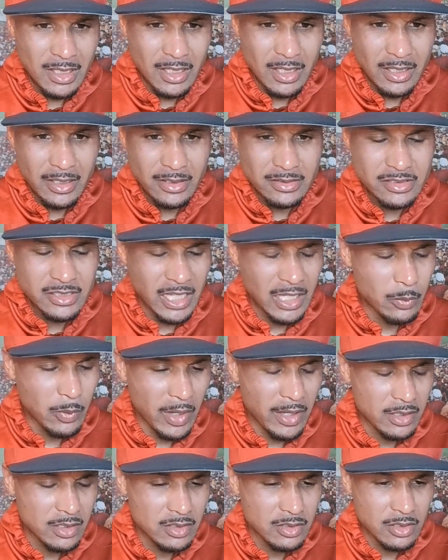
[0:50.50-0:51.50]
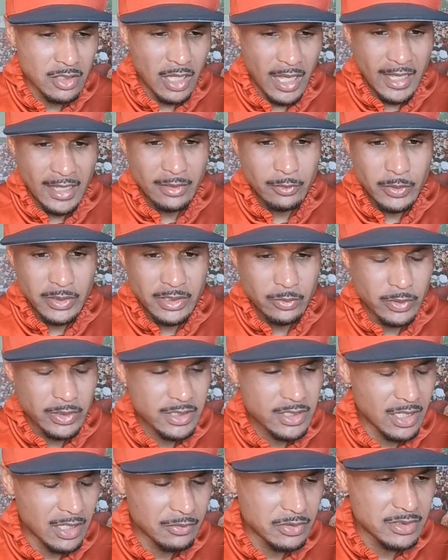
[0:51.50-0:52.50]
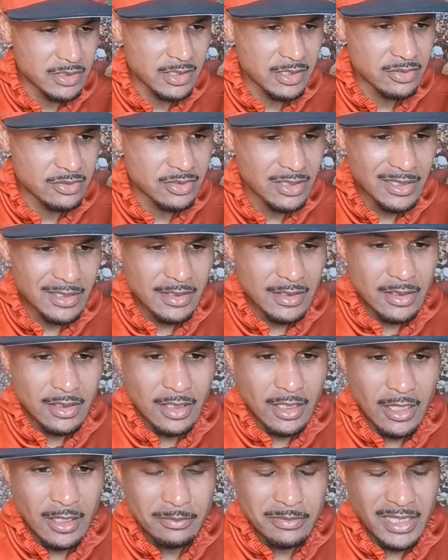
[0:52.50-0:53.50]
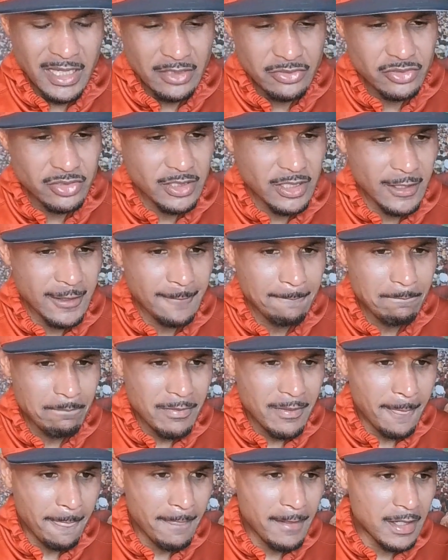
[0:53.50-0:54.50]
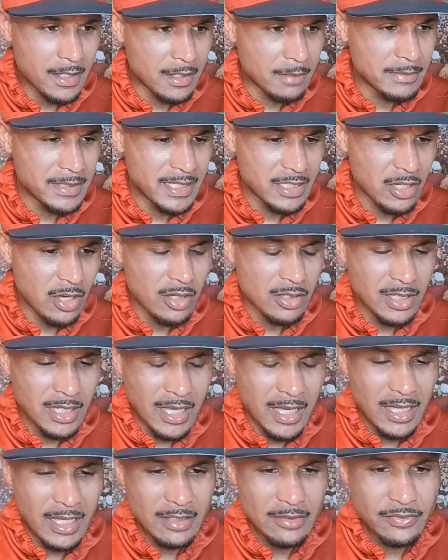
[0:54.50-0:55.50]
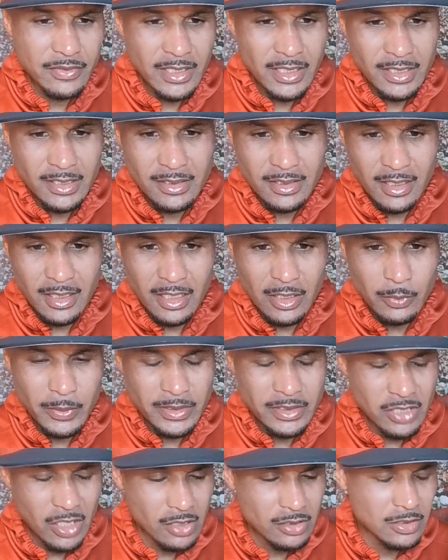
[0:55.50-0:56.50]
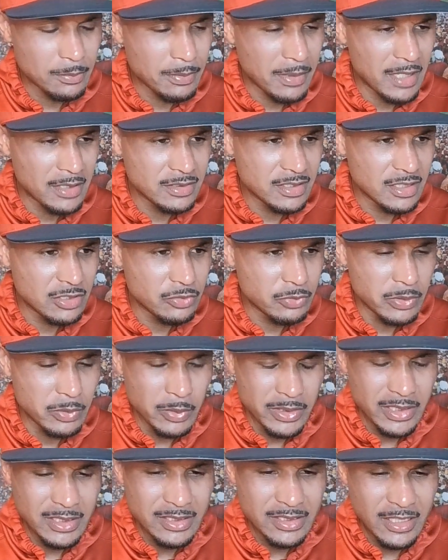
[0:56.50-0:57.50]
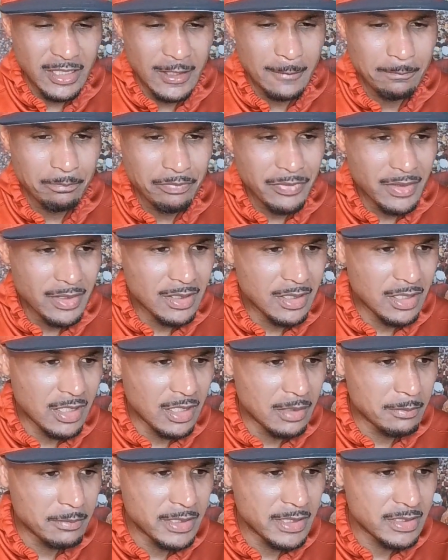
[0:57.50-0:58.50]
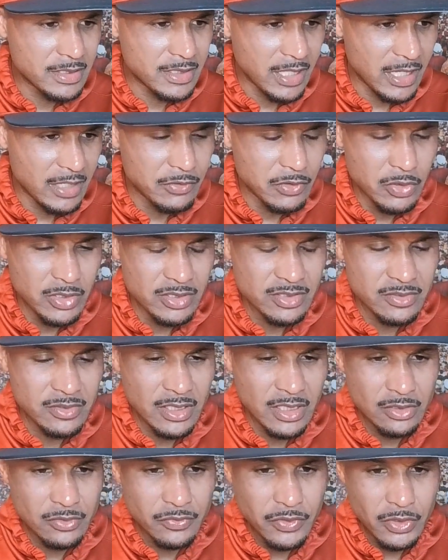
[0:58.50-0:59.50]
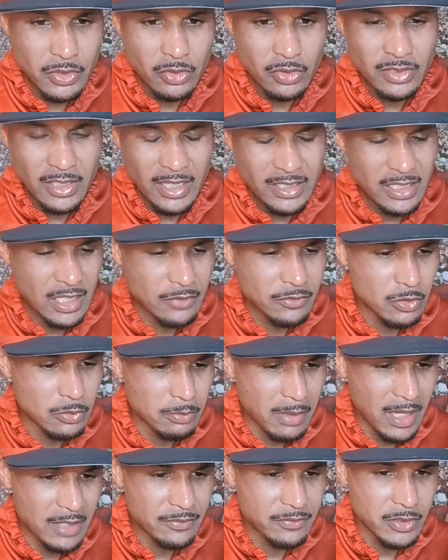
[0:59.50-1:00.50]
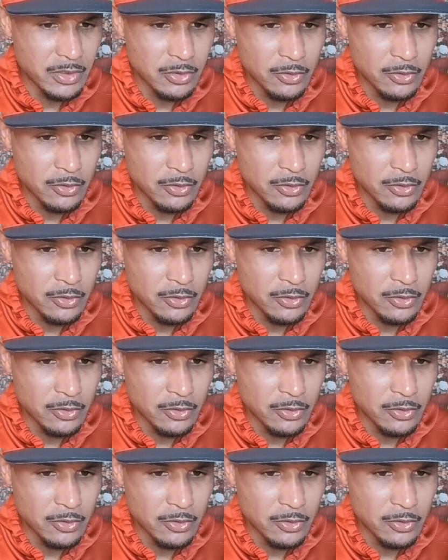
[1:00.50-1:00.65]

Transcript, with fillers: uh, Jay Walk and I, we, we covered this um, yesterday um, in our live. And uh, we talked about this. We went in depth. Um, he gave you his, his views. I gave you my